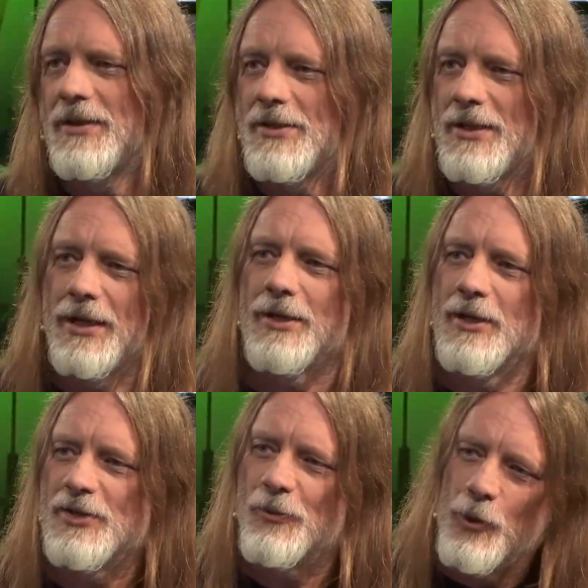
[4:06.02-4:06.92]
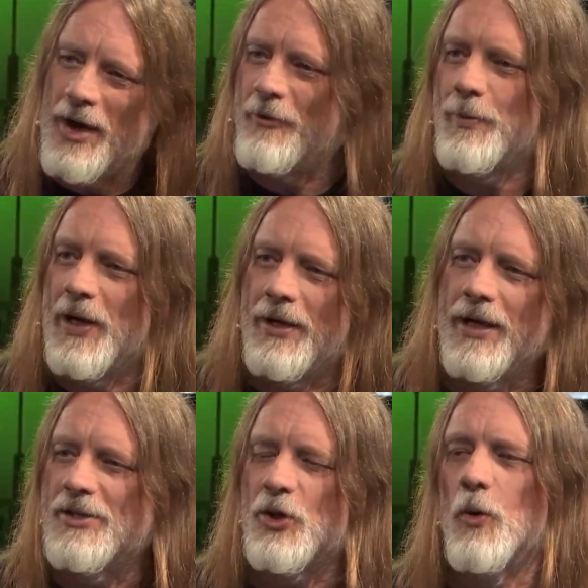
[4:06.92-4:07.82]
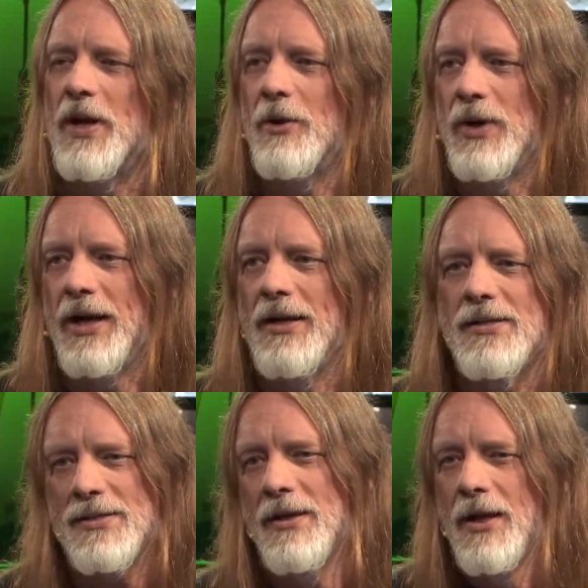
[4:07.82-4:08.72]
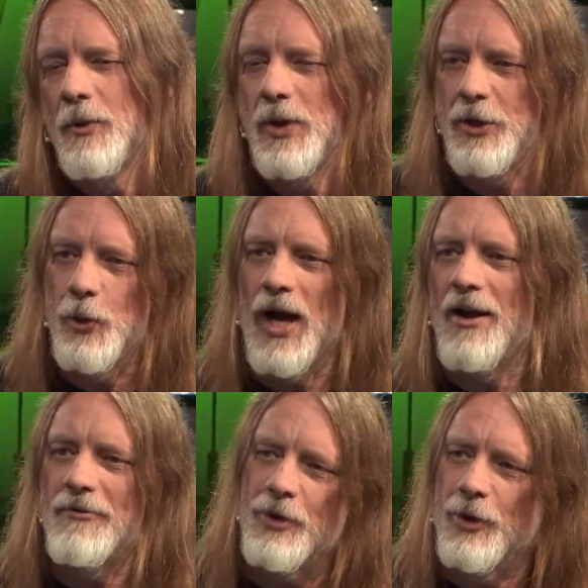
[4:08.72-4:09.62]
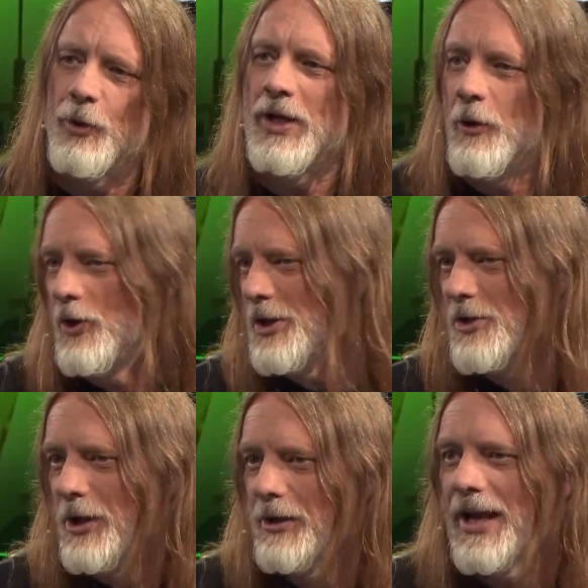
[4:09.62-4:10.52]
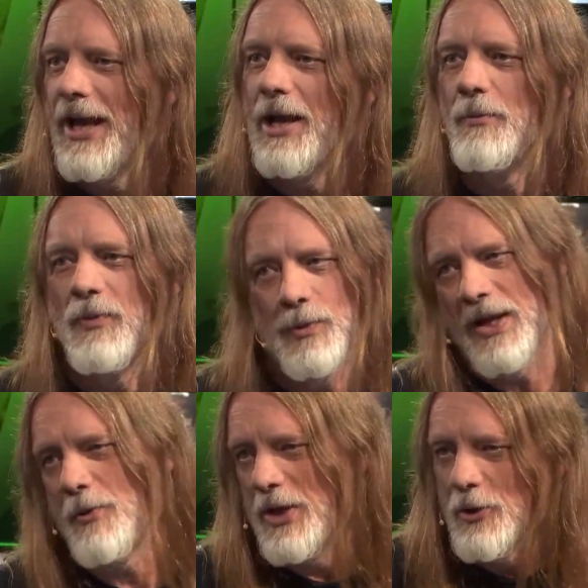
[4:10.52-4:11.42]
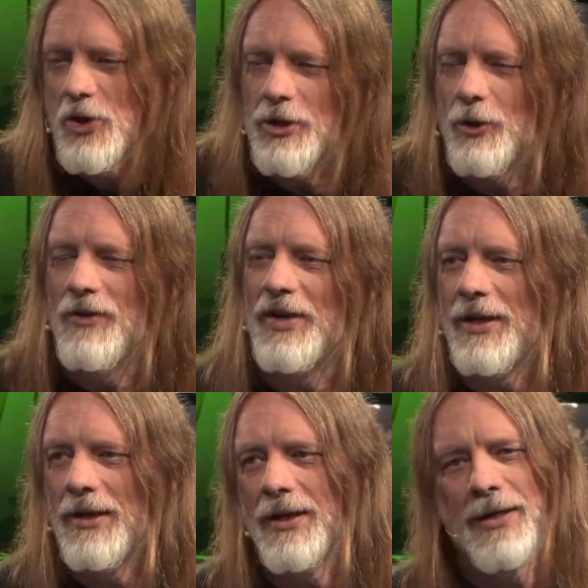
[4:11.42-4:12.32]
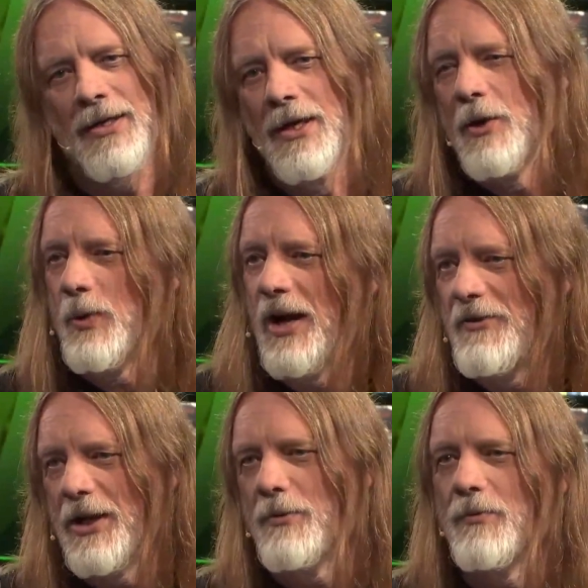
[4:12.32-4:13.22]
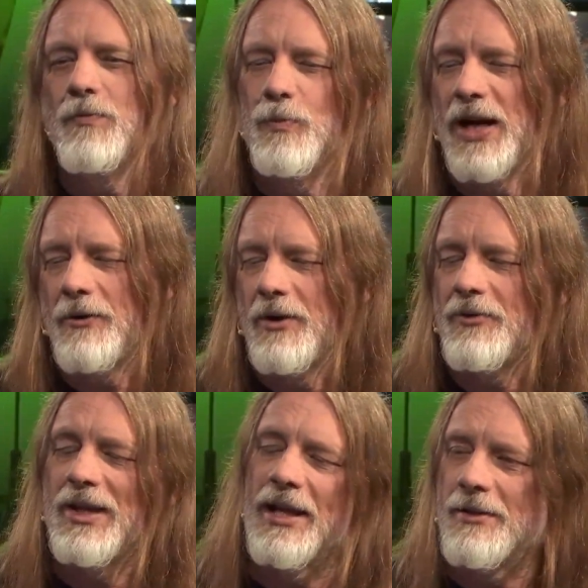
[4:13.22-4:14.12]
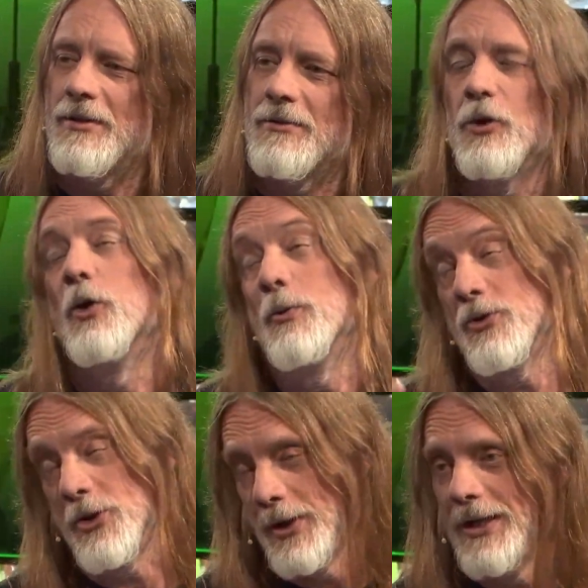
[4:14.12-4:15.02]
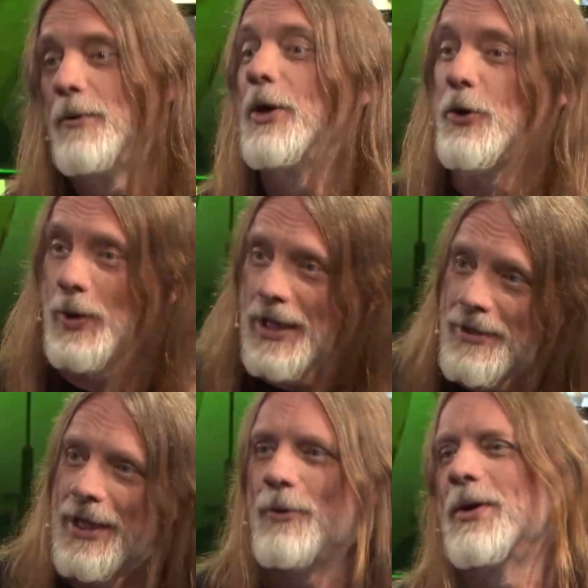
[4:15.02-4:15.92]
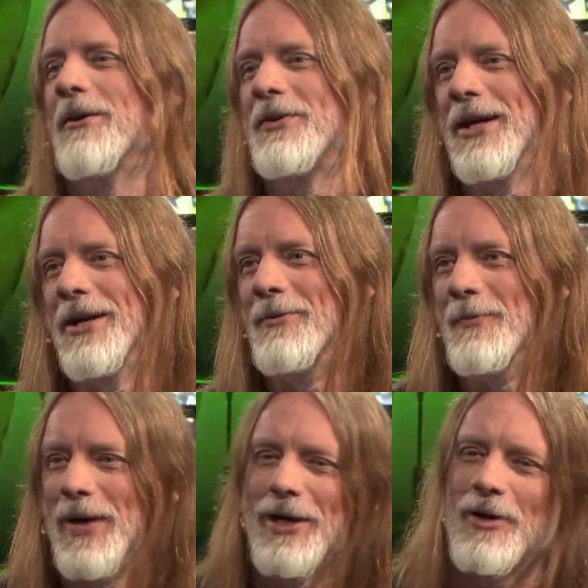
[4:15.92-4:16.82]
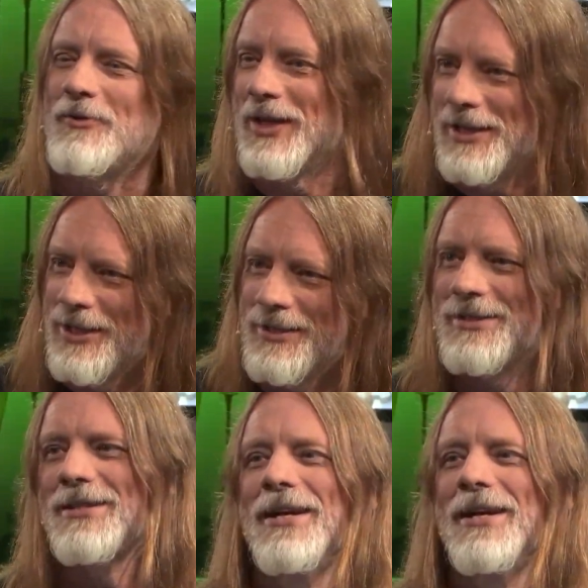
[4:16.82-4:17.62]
It's like it's for everybody in so many ways. We do have, the original game that we usually call vanilla. We have done Minecraft Legend. No, sorry, we're doing that now. We have done Minecraft Dungeons.